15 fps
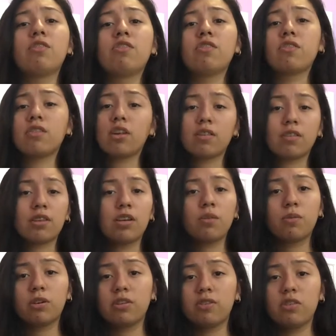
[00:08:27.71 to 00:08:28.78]
Let's just not say a
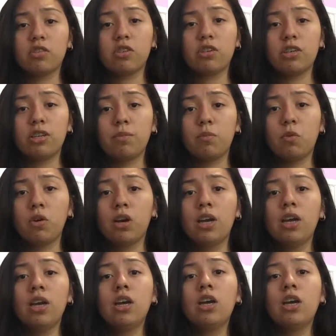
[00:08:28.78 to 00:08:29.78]
word to each other anymore